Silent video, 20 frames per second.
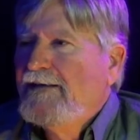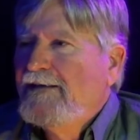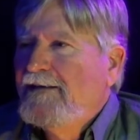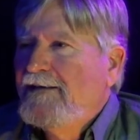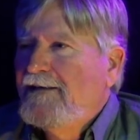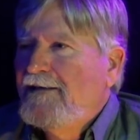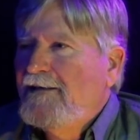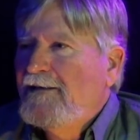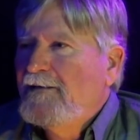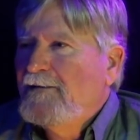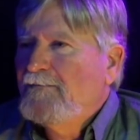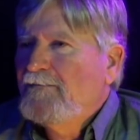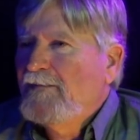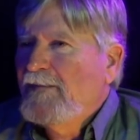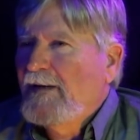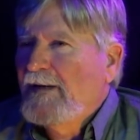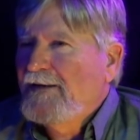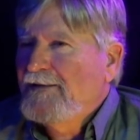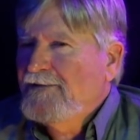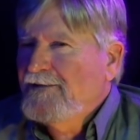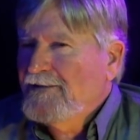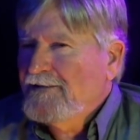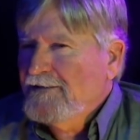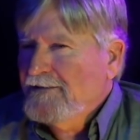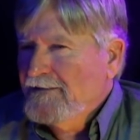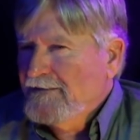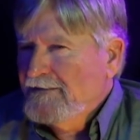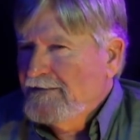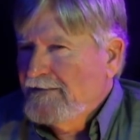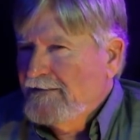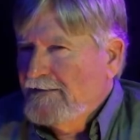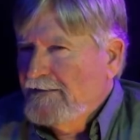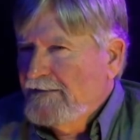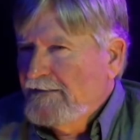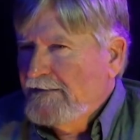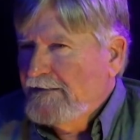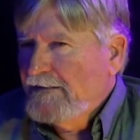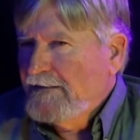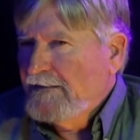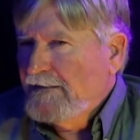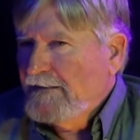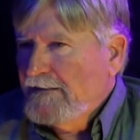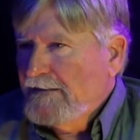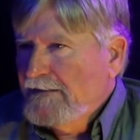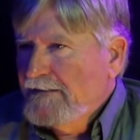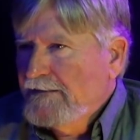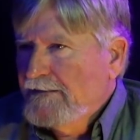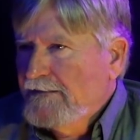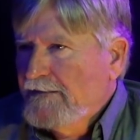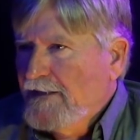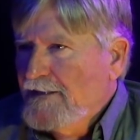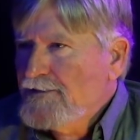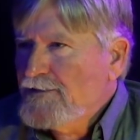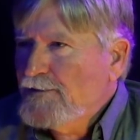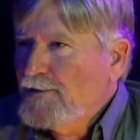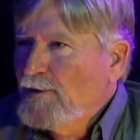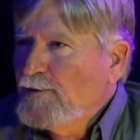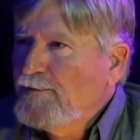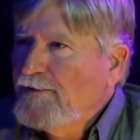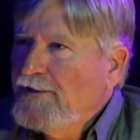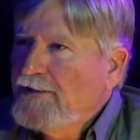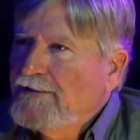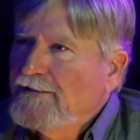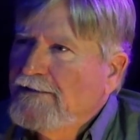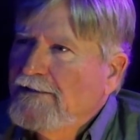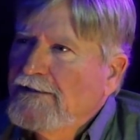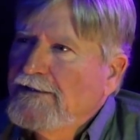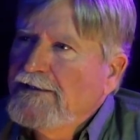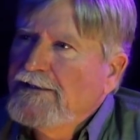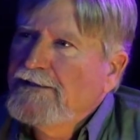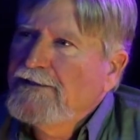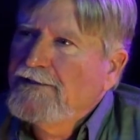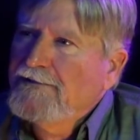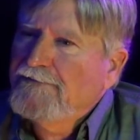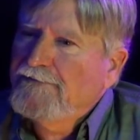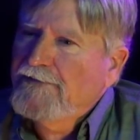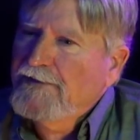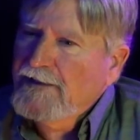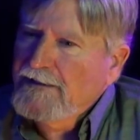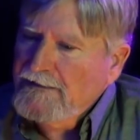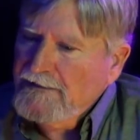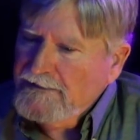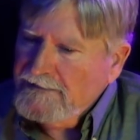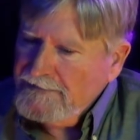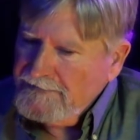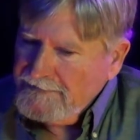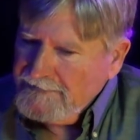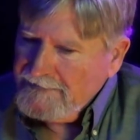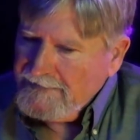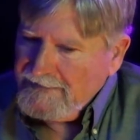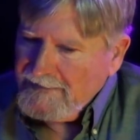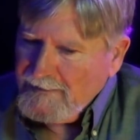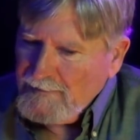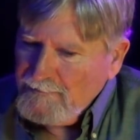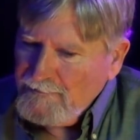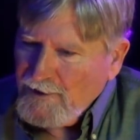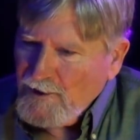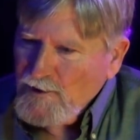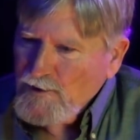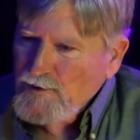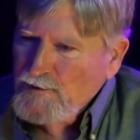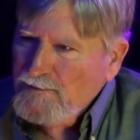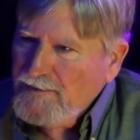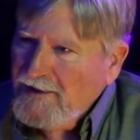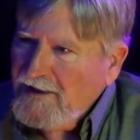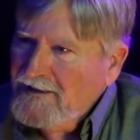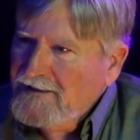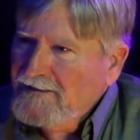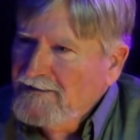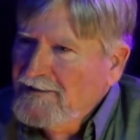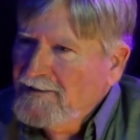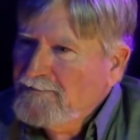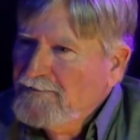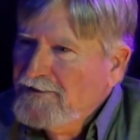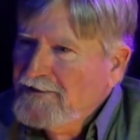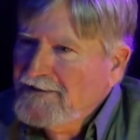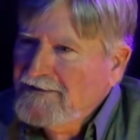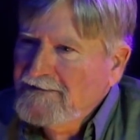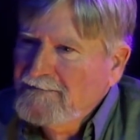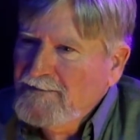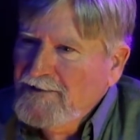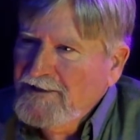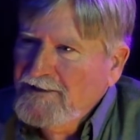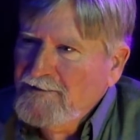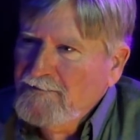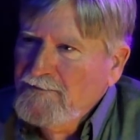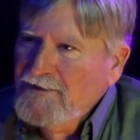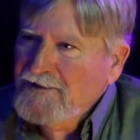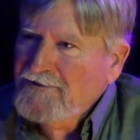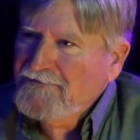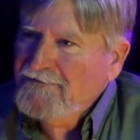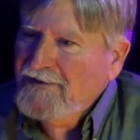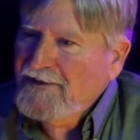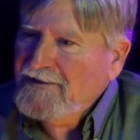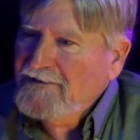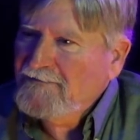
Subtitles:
I did a dystopian novella, post-apocalyptic, being a big fan